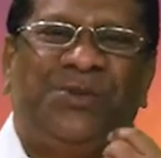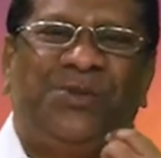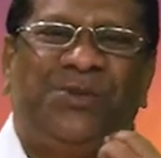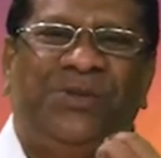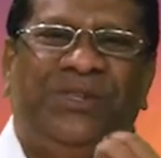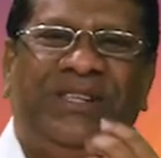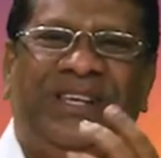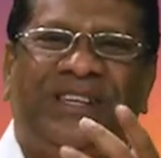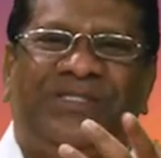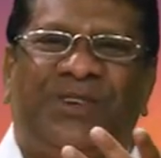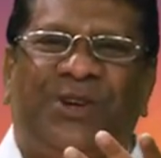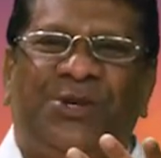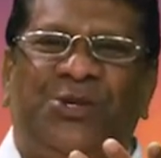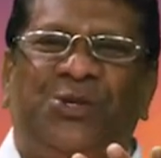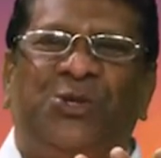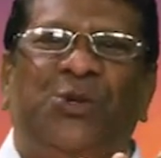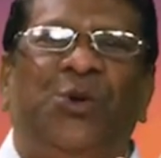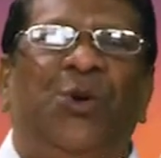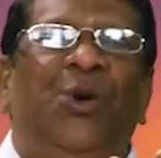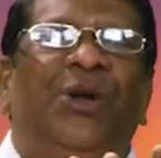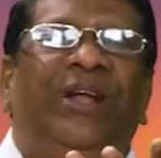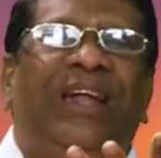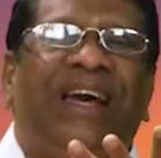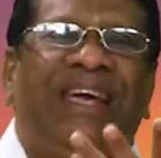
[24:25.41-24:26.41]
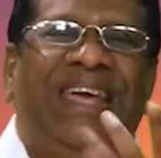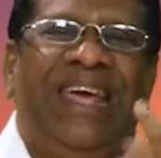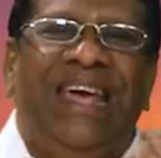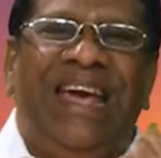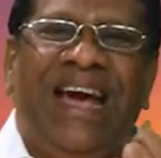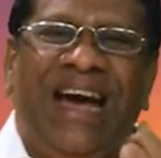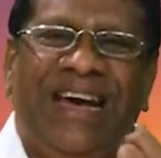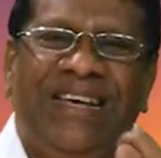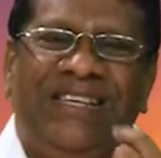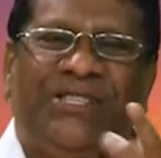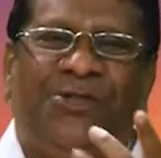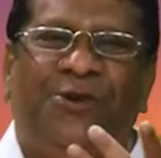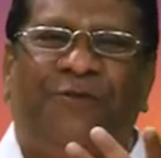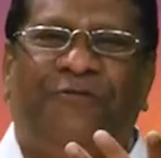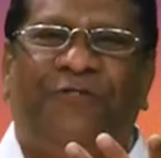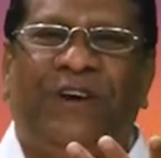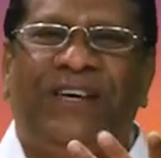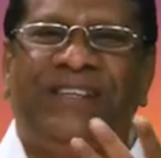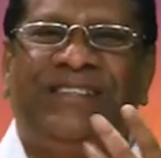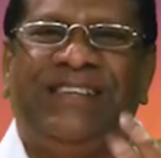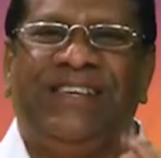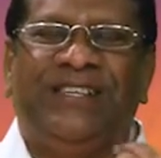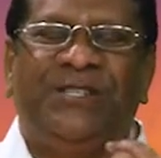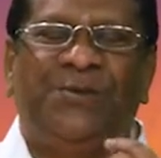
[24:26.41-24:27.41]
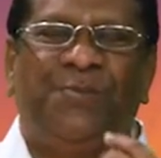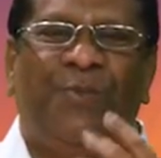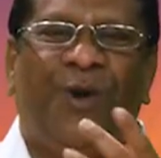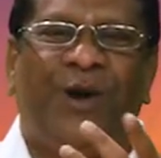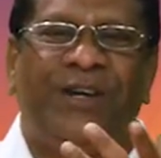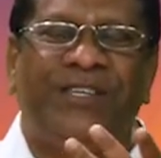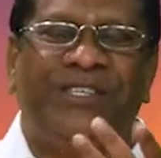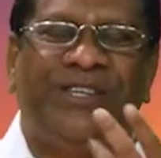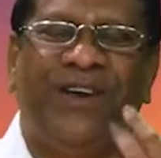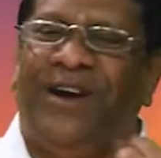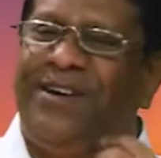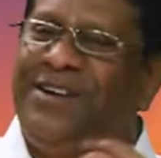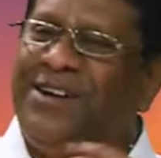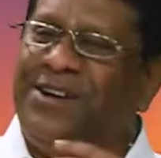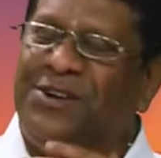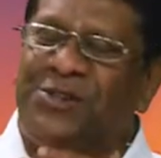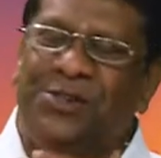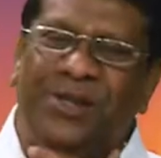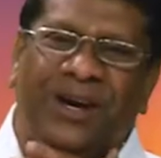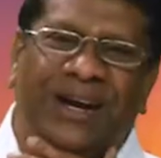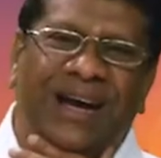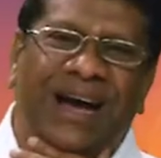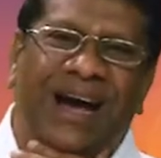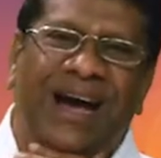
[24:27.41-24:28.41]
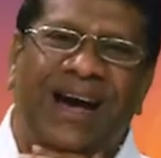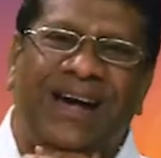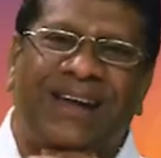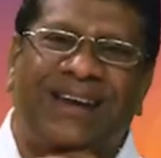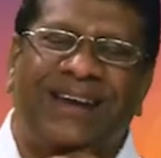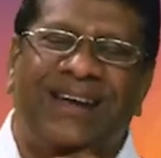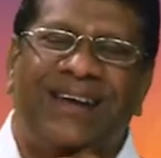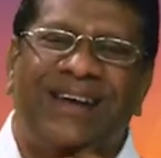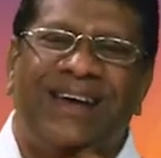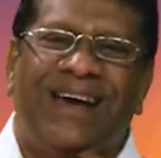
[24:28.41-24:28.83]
These are so lucky guys. Now 5-6 boys got into the car